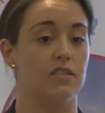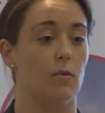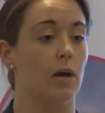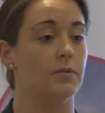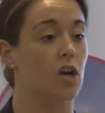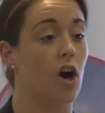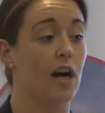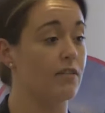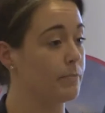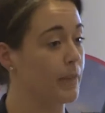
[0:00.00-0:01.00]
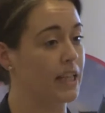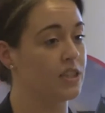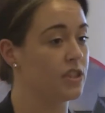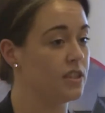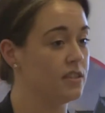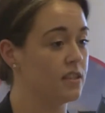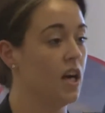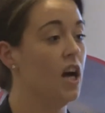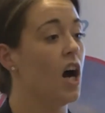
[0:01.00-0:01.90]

So I was hiring managers,